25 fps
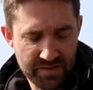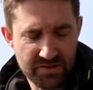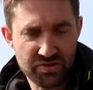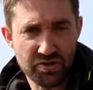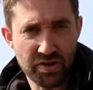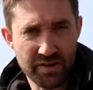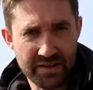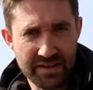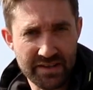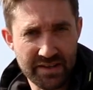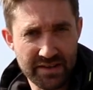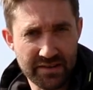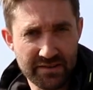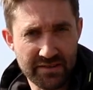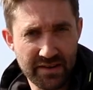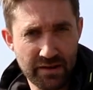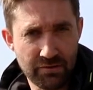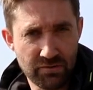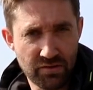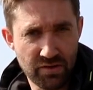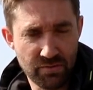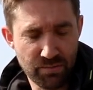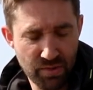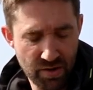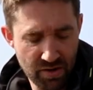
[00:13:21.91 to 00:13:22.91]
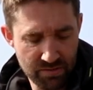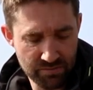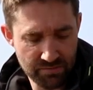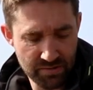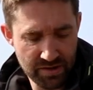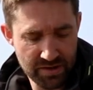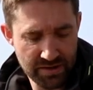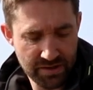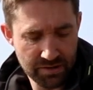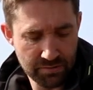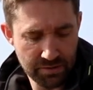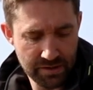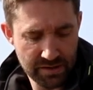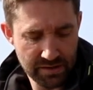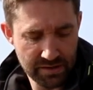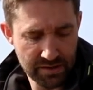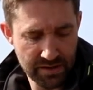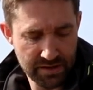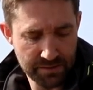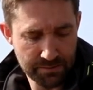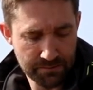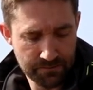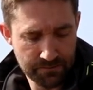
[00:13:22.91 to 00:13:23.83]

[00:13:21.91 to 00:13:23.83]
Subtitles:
trying to get it down to the bottom really quickly.